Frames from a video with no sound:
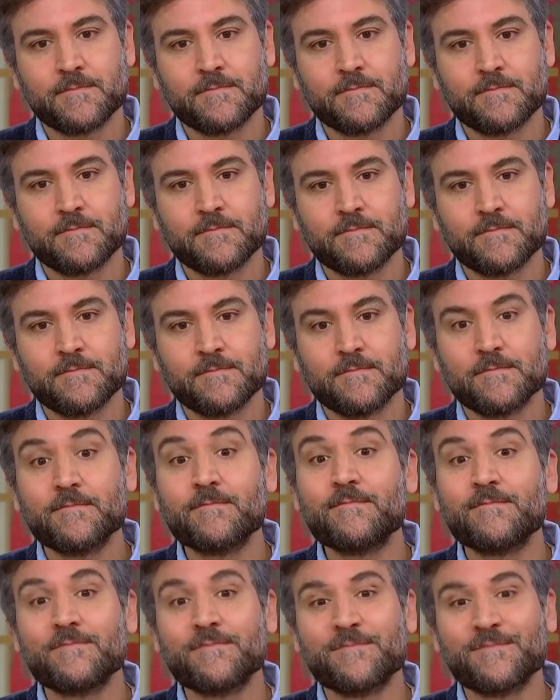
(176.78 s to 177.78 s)

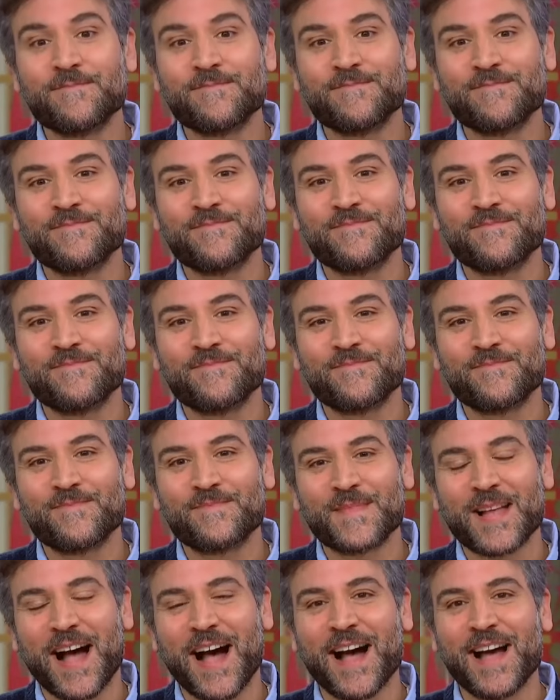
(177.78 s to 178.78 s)

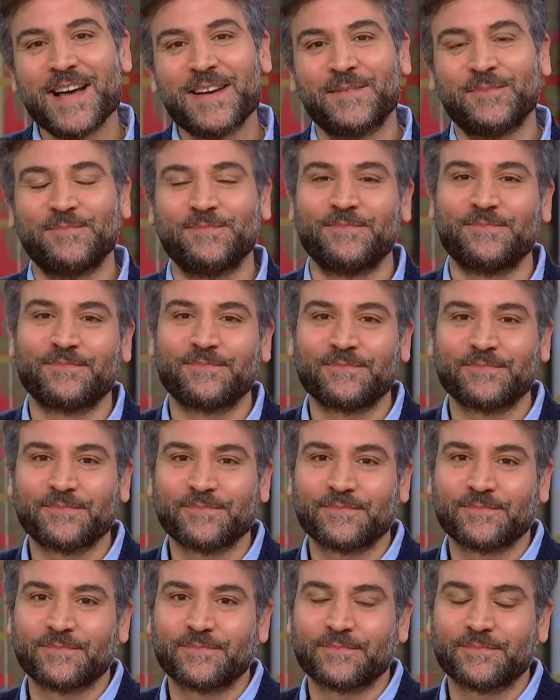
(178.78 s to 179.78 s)

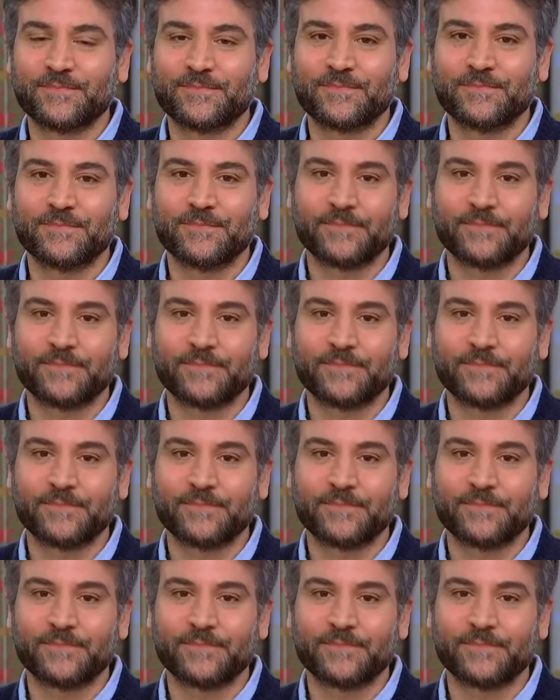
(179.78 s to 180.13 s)
This person isn't speaking.